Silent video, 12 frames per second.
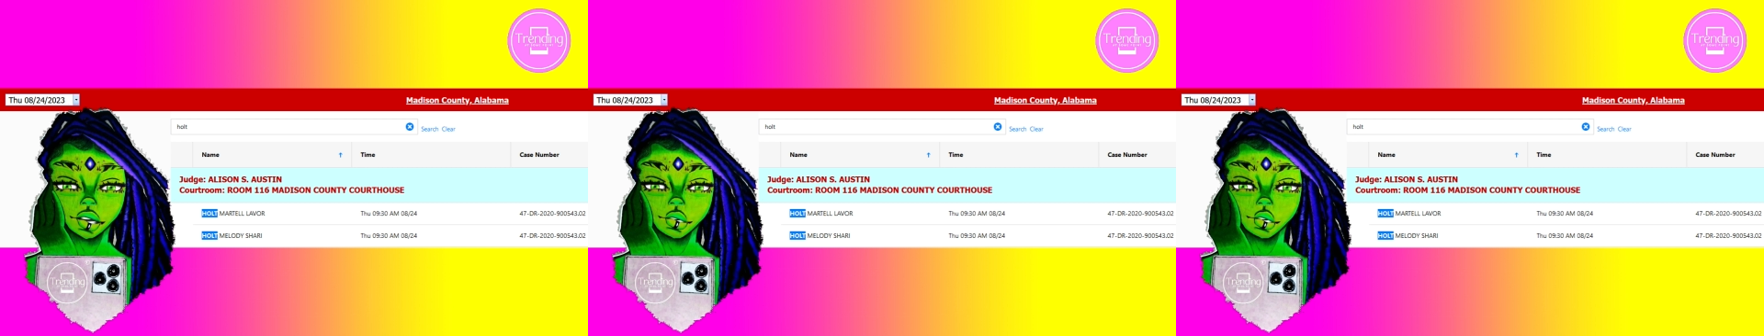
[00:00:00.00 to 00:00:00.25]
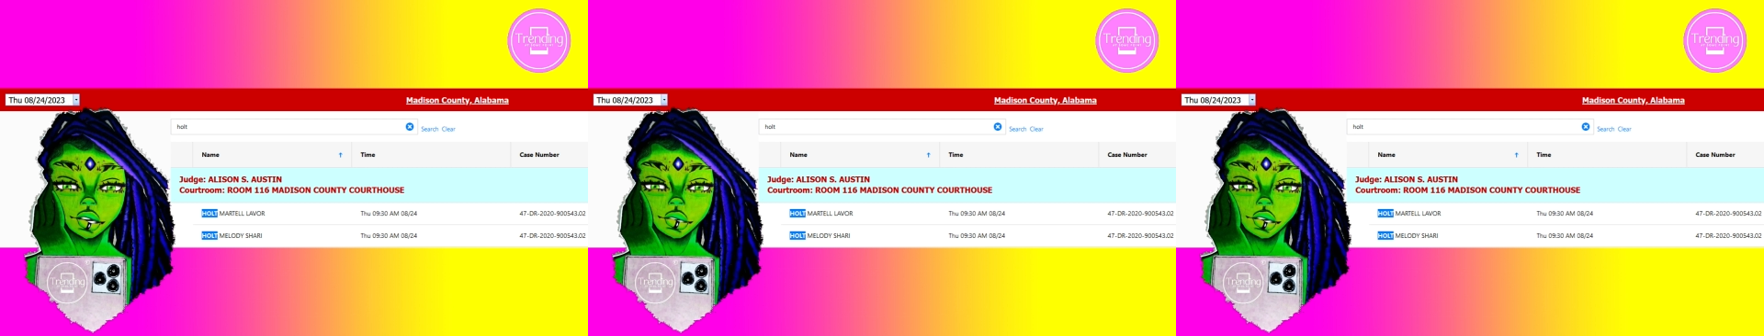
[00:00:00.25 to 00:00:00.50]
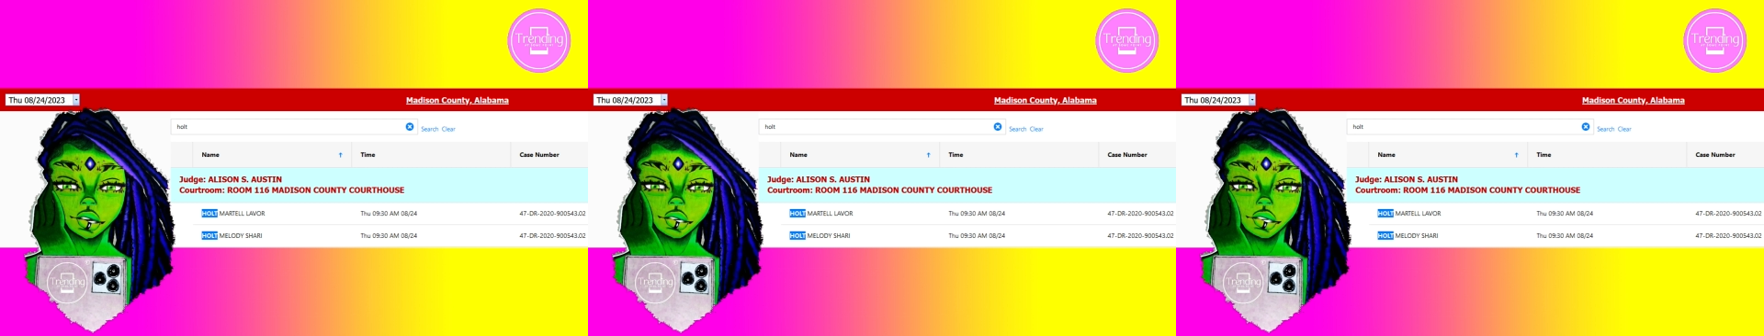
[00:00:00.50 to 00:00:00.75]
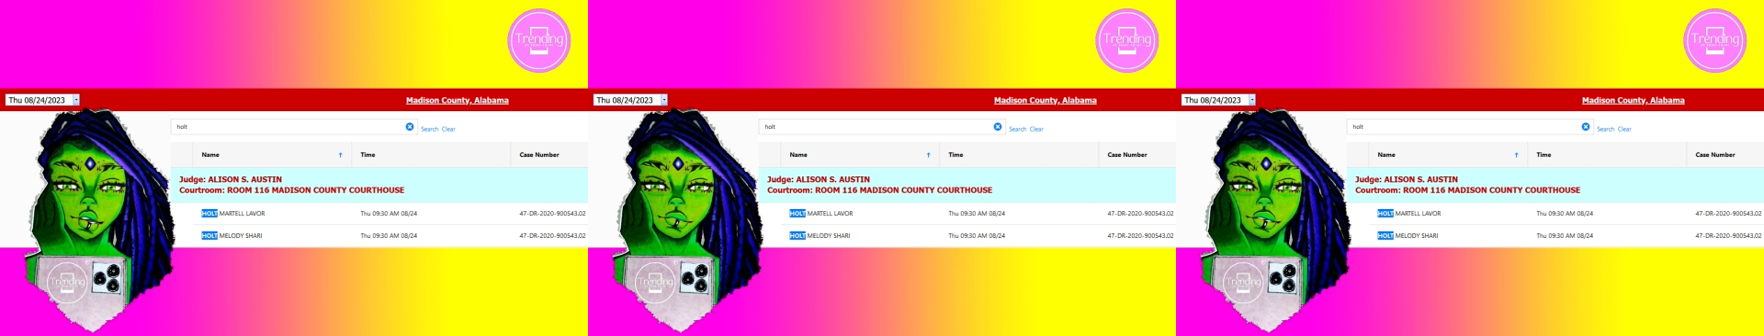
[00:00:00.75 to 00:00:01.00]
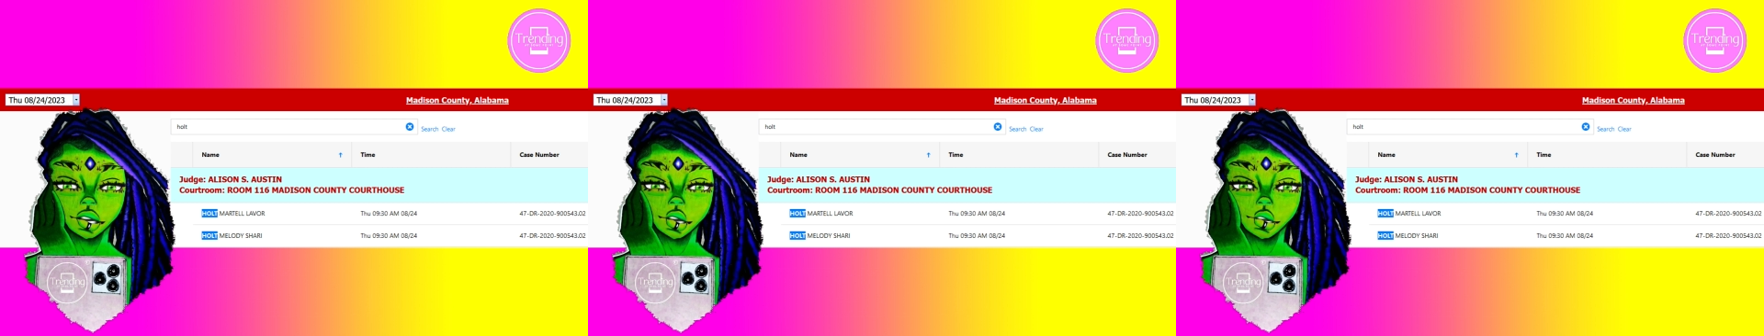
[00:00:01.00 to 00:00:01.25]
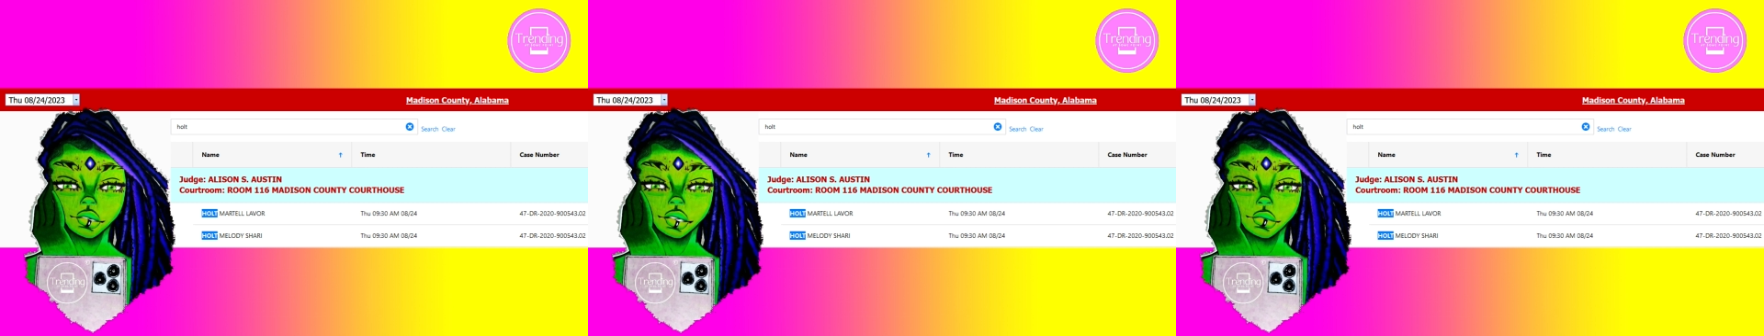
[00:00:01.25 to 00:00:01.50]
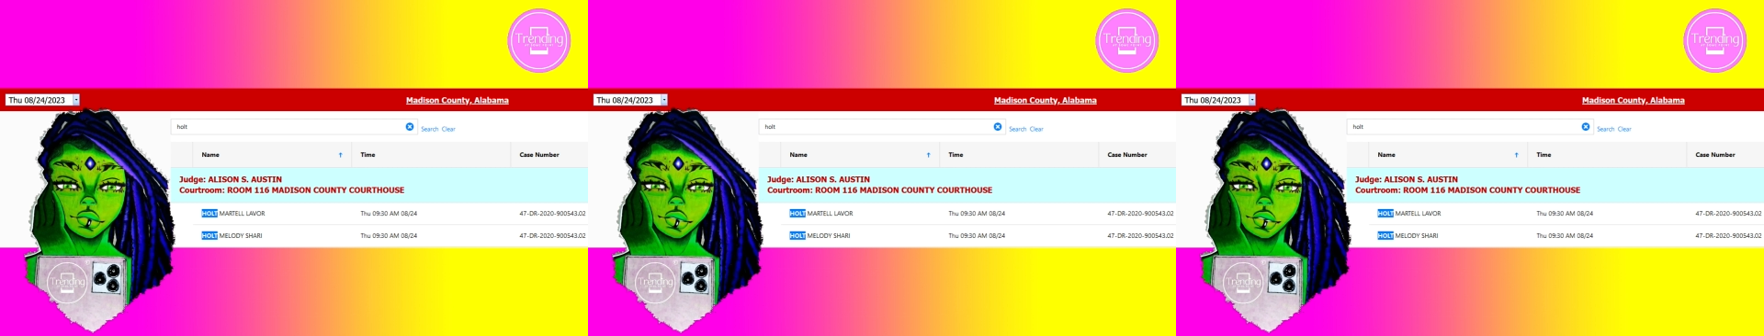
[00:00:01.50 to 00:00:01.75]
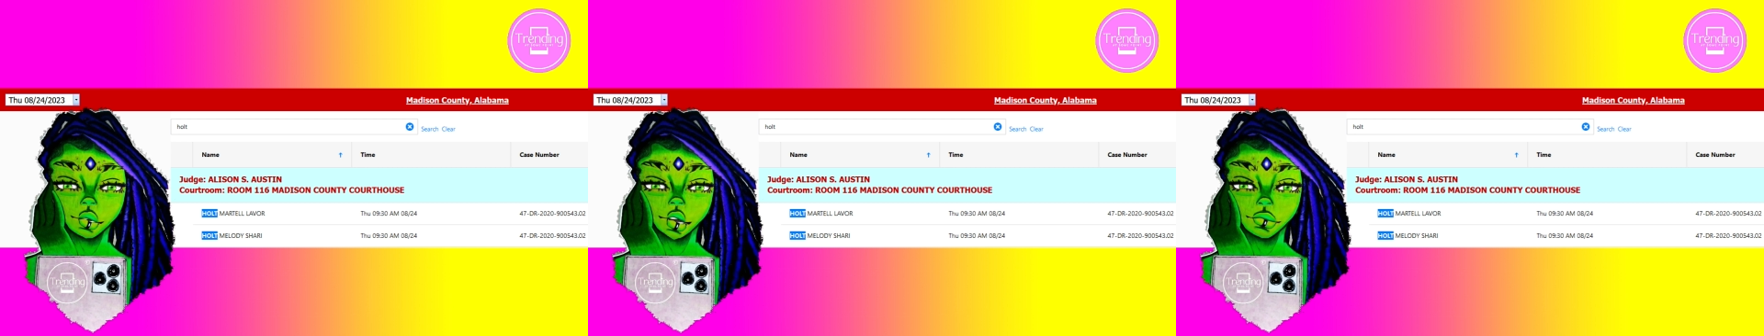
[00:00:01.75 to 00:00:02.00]
I just think it's something else
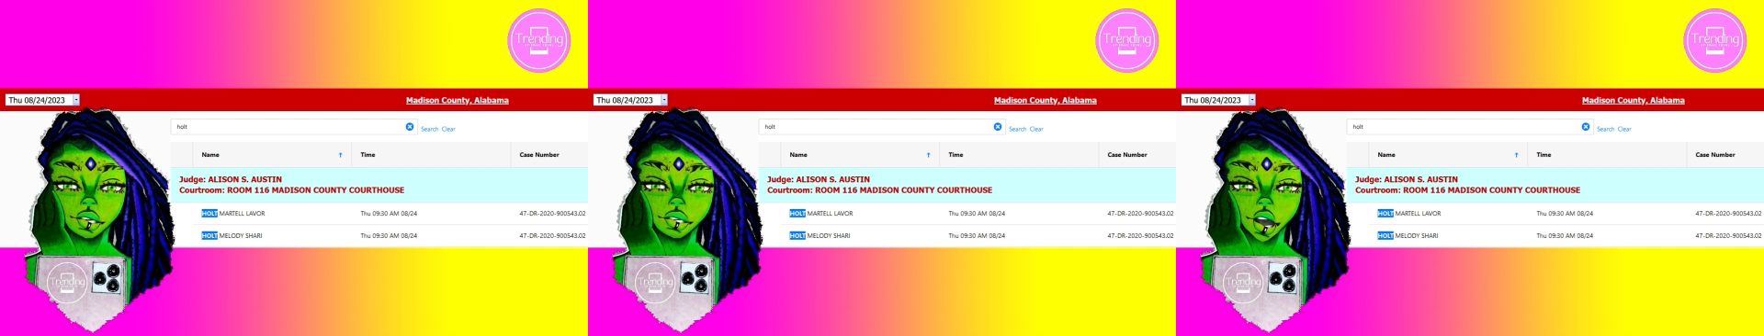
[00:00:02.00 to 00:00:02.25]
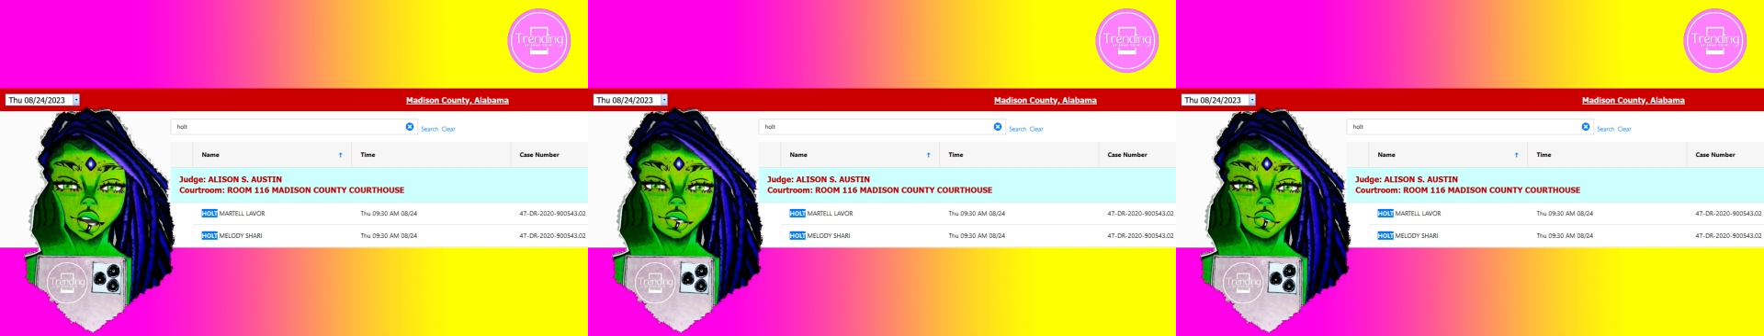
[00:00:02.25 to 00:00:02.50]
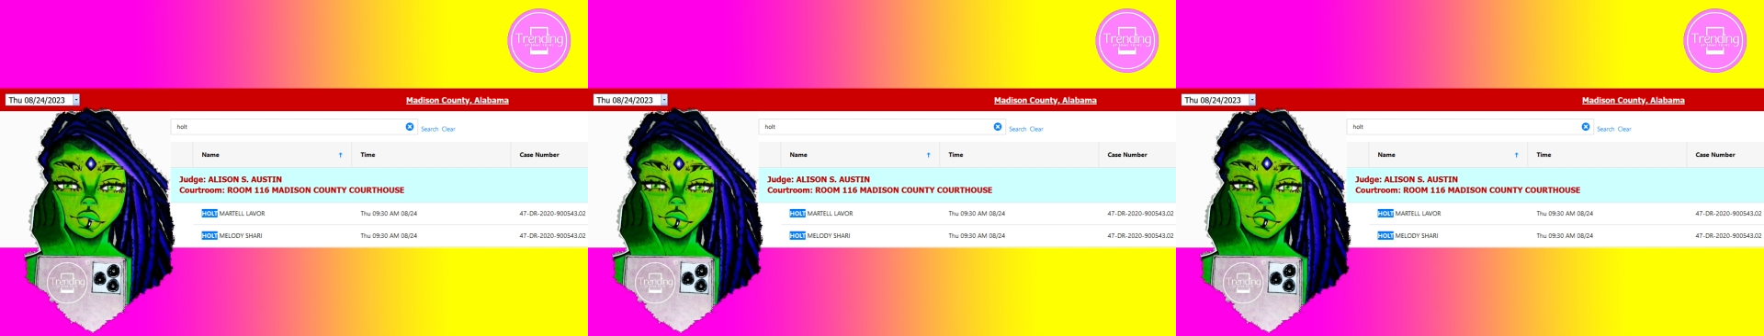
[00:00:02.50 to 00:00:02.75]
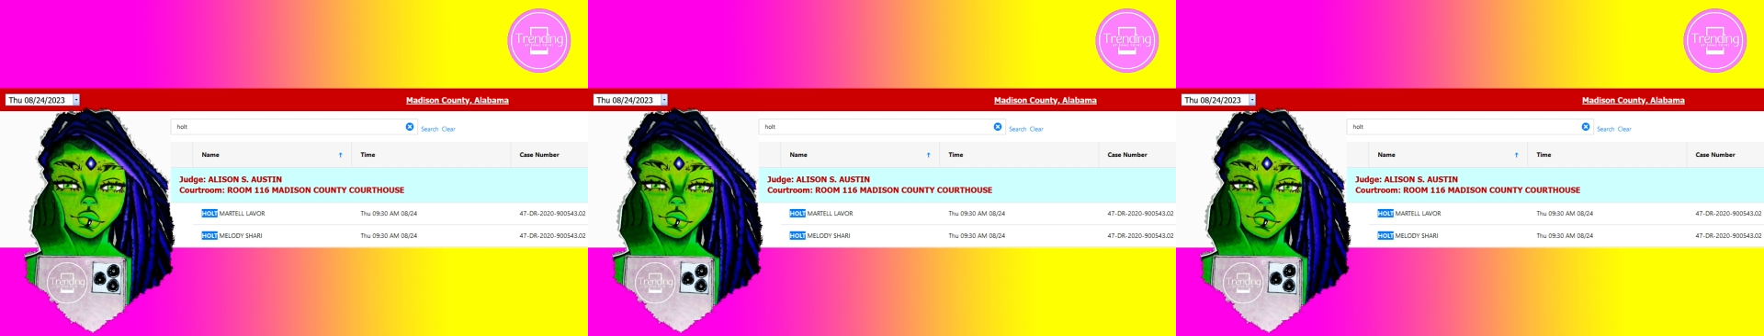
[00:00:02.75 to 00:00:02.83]
for this time.